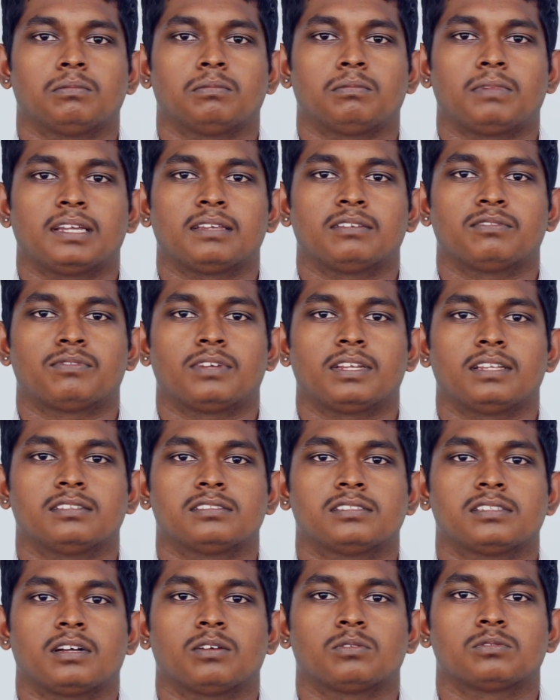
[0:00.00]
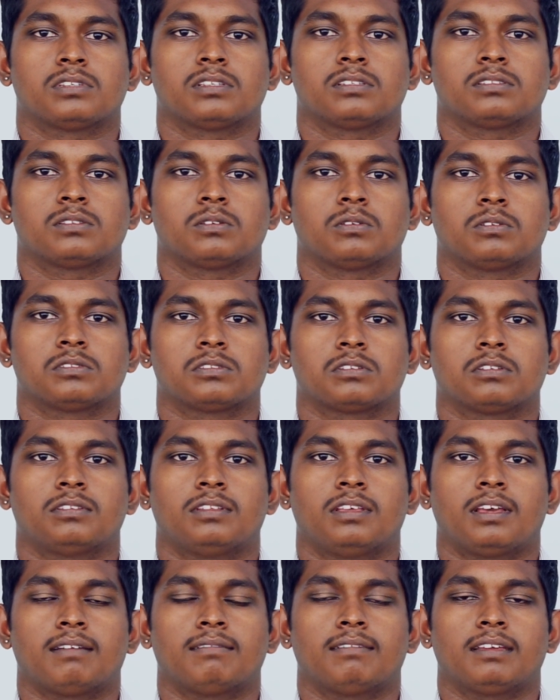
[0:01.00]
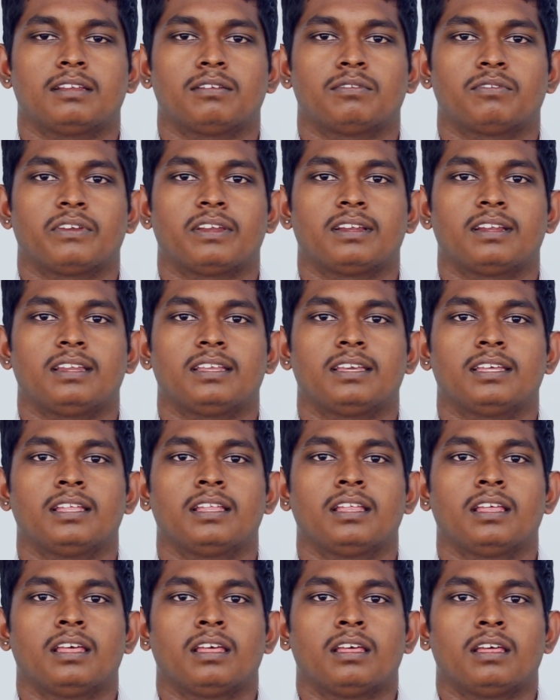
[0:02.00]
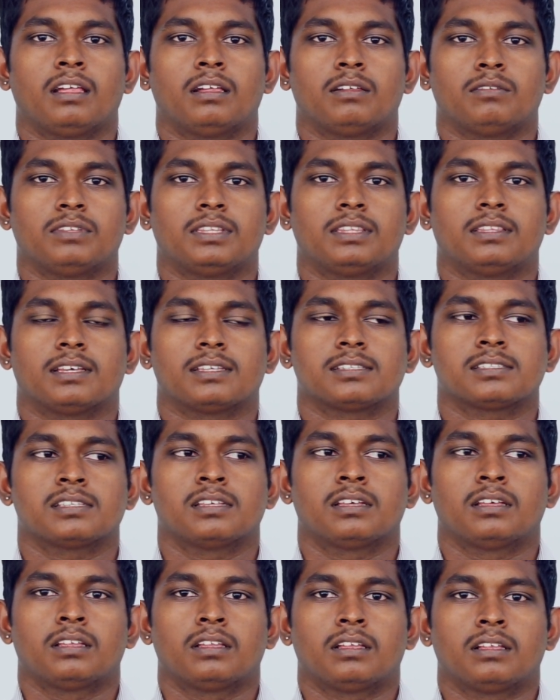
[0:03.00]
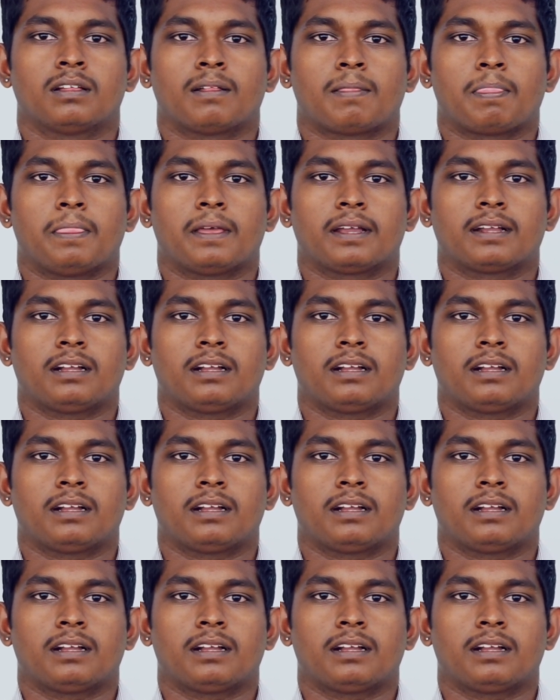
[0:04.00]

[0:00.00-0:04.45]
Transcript: my friends' houses also. They are very friendly with us. The